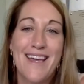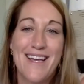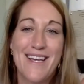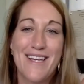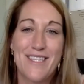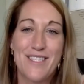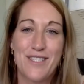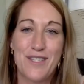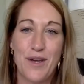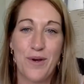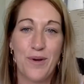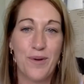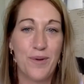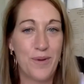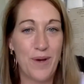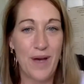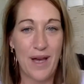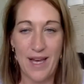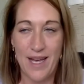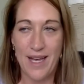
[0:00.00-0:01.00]

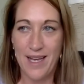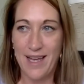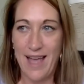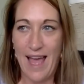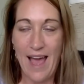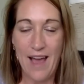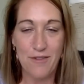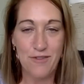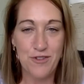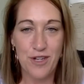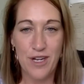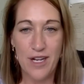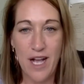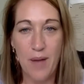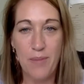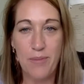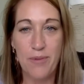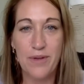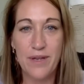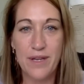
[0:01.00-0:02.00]
So after a
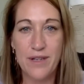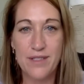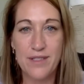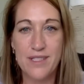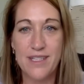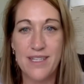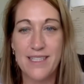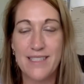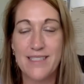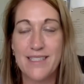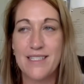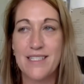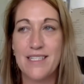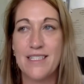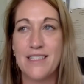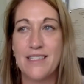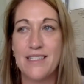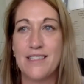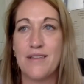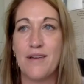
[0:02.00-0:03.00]
couple of years in
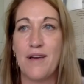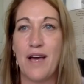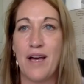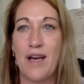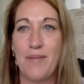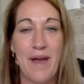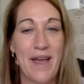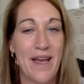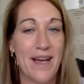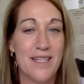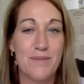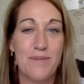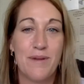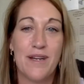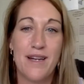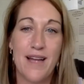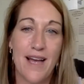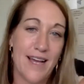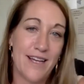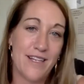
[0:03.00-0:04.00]
existence, my husband
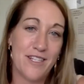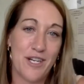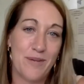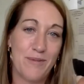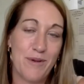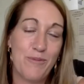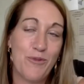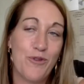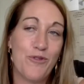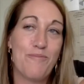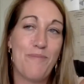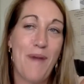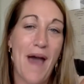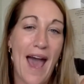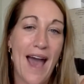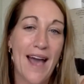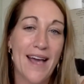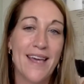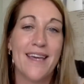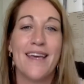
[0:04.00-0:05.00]
and I, Jeremy, moved
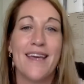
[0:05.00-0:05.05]
back.